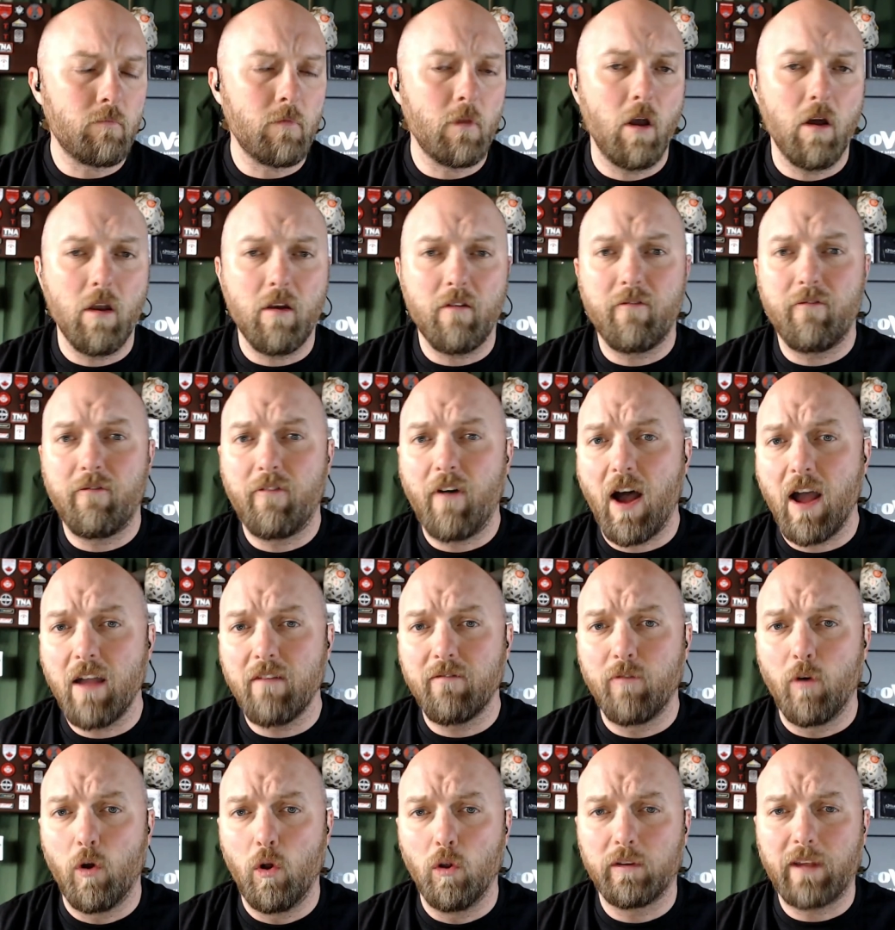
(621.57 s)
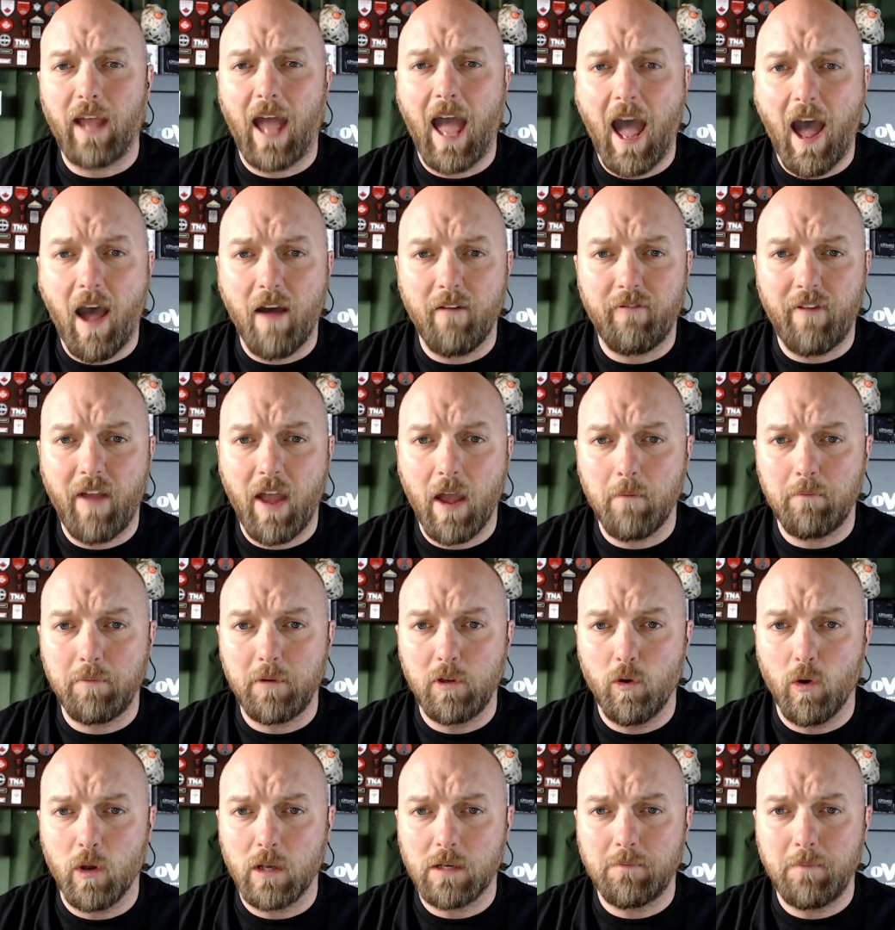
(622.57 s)
On a 5-volt, half-amp
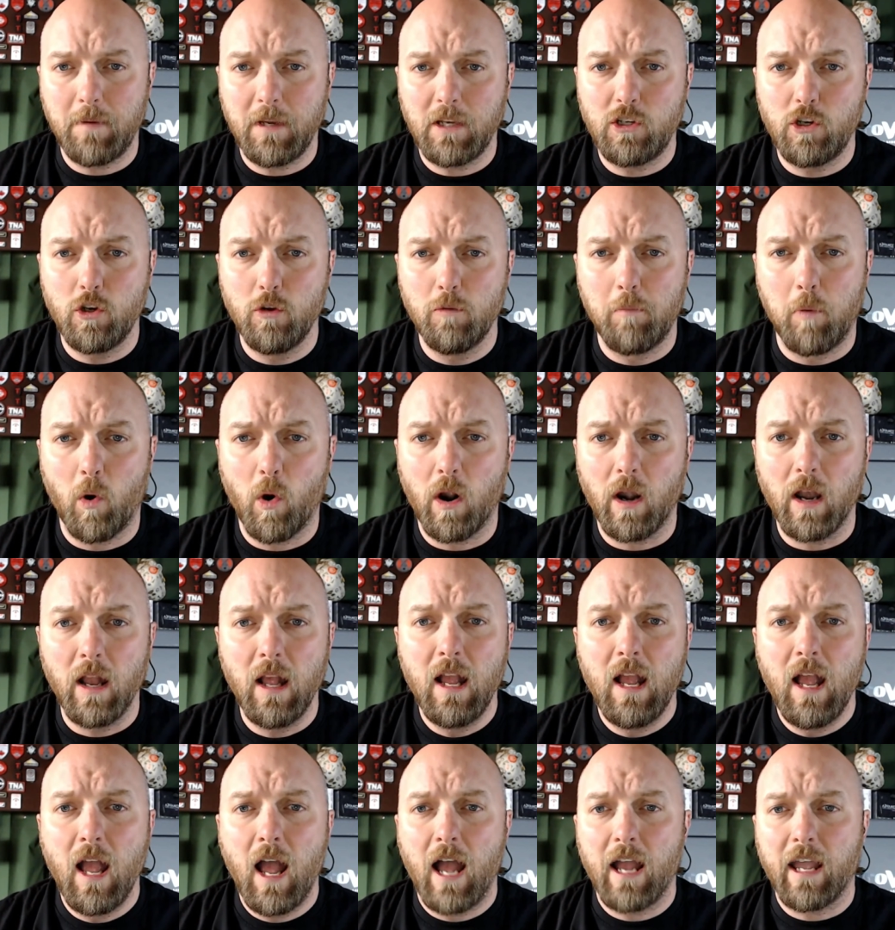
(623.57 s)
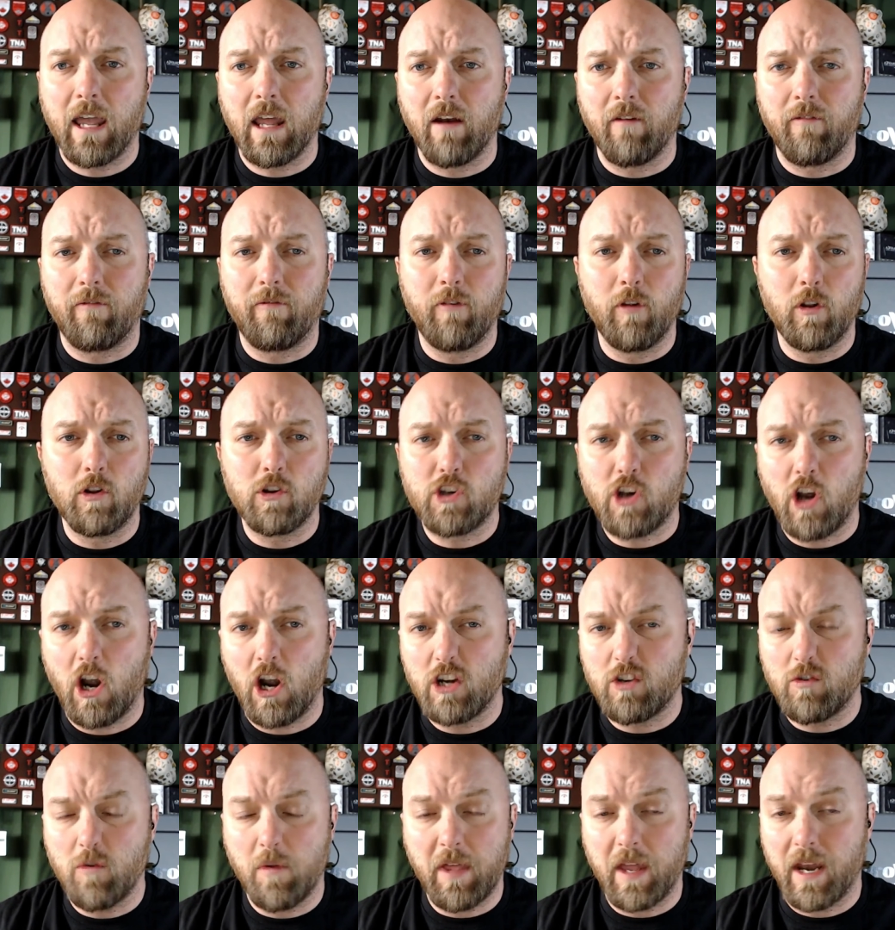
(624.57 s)
USB 2 port, I get a full
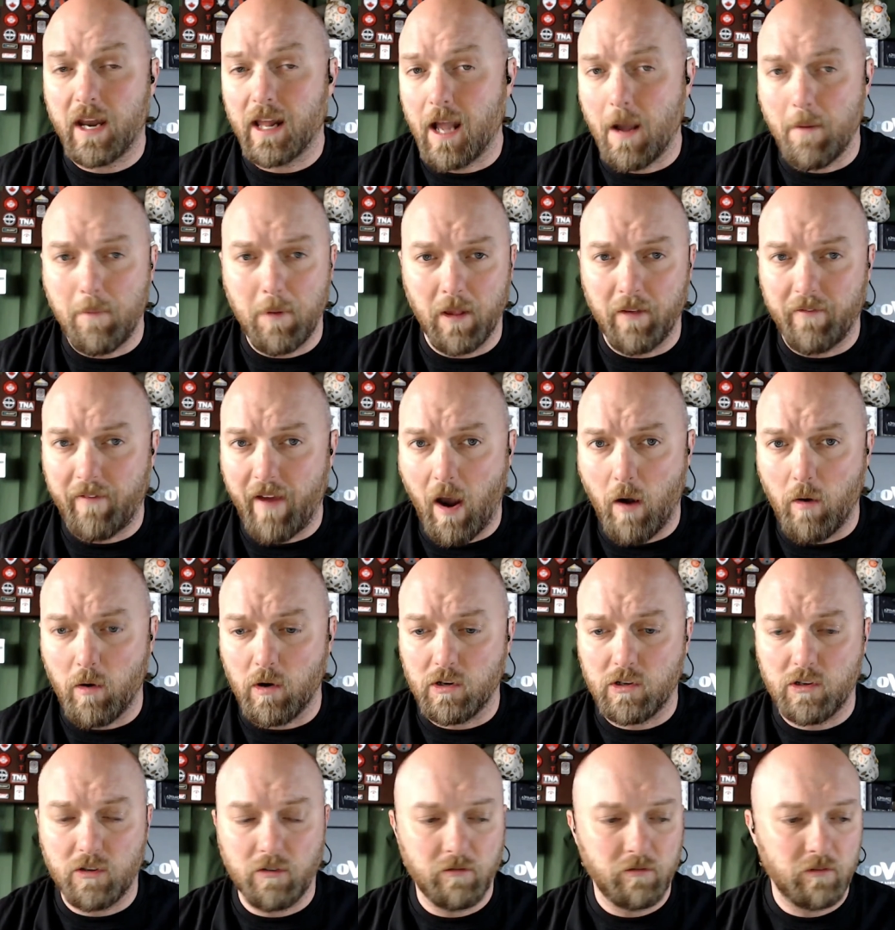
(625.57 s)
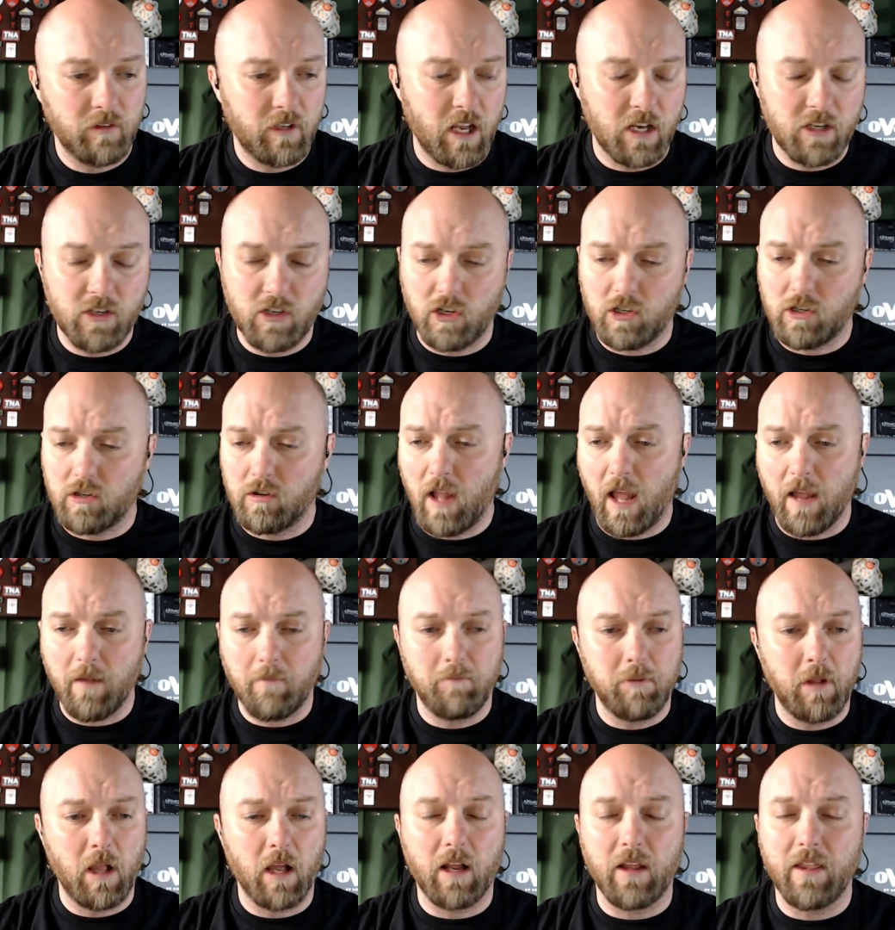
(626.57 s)
charge within a couple of hours. That's just
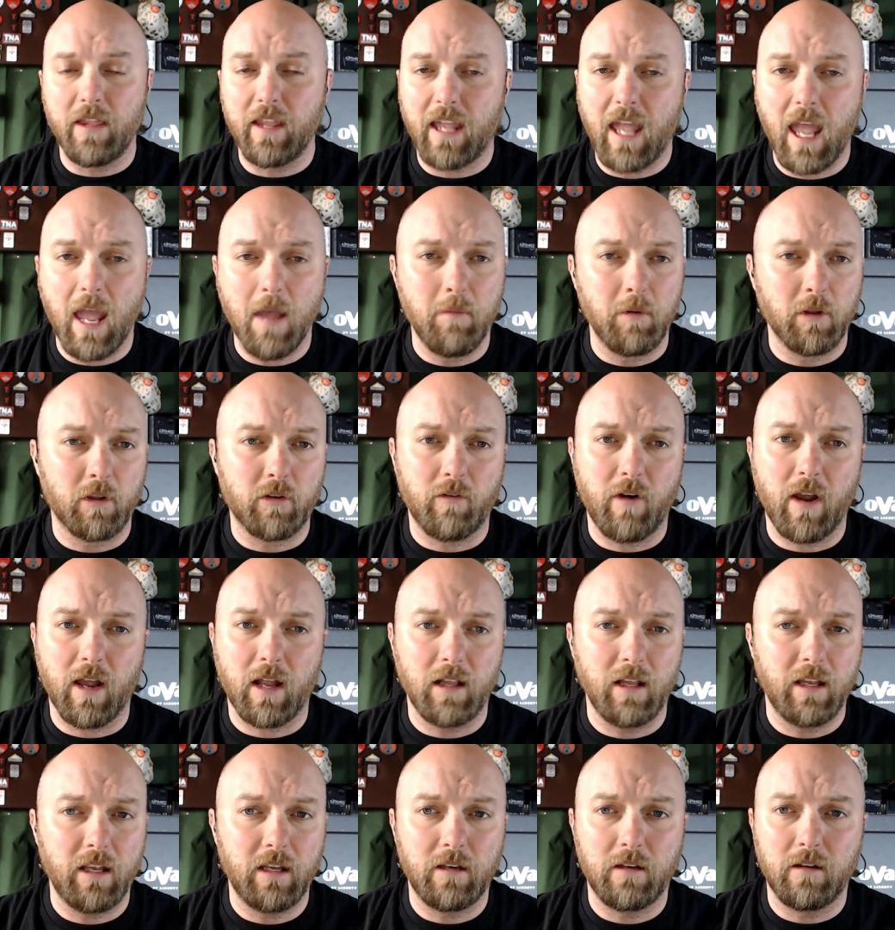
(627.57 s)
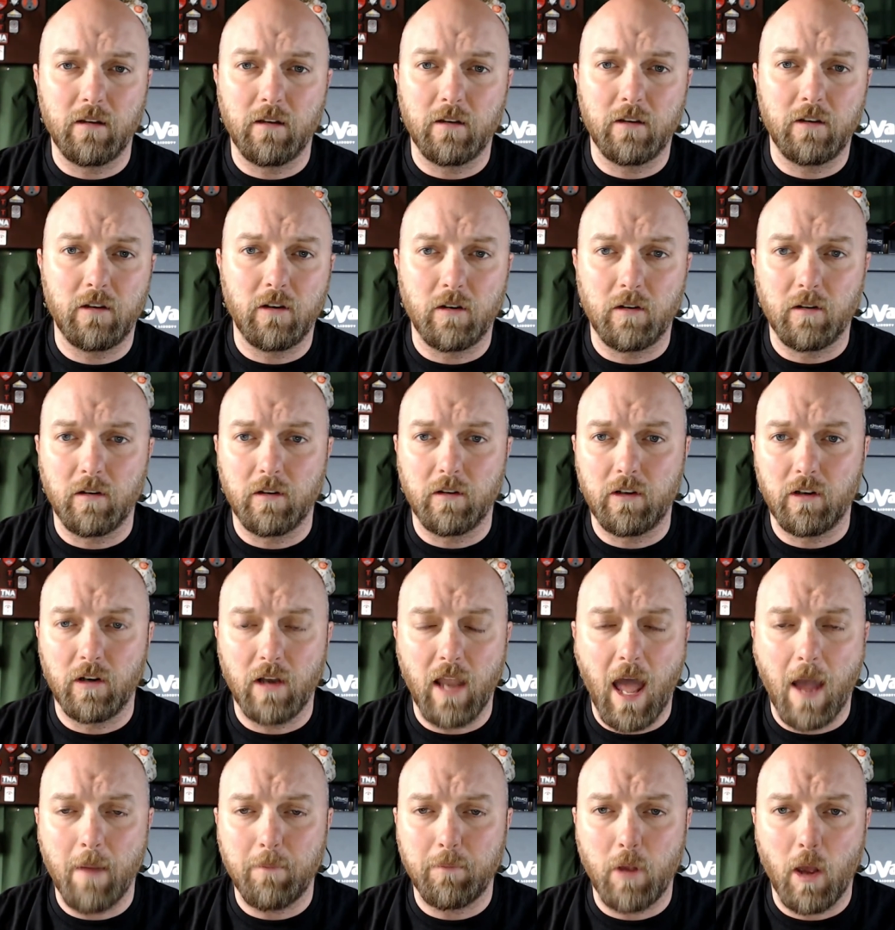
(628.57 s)
like plugging the cable directly into your
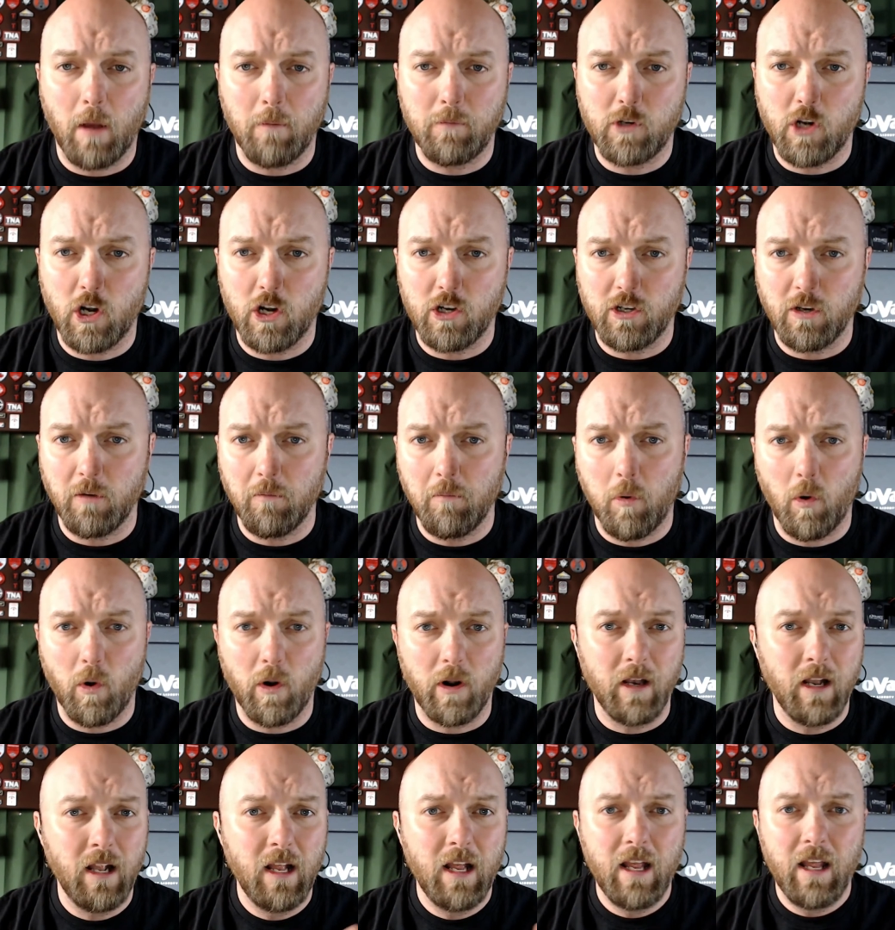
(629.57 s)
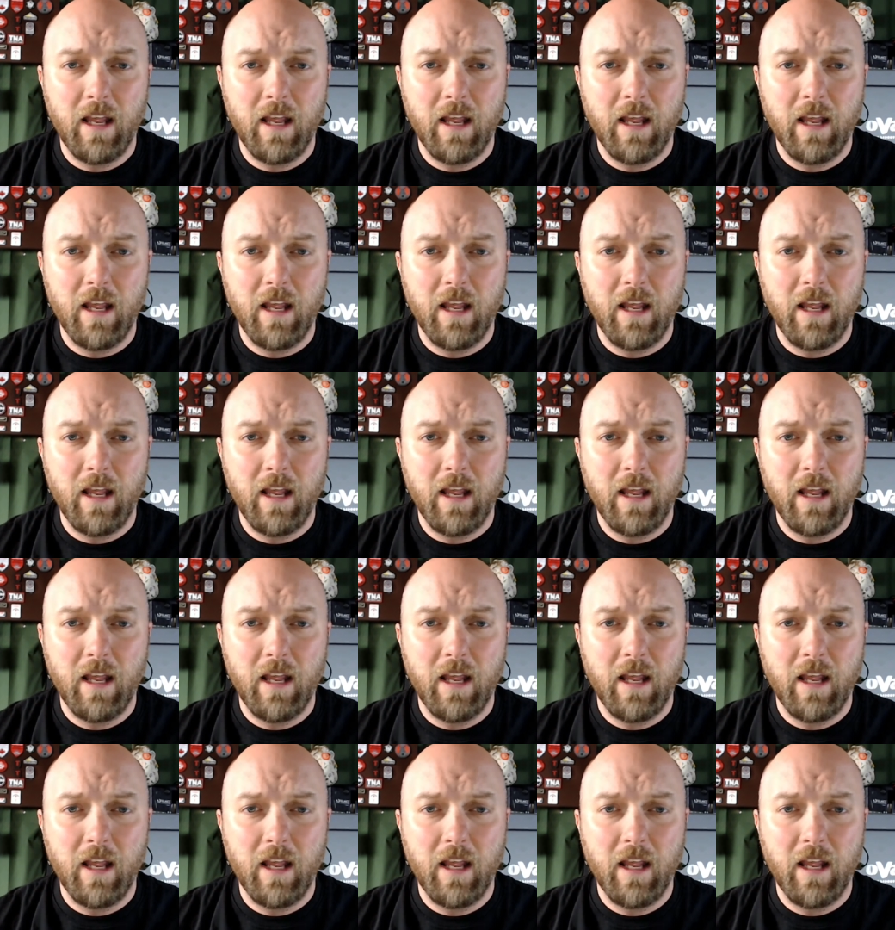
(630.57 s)
laptop charging port.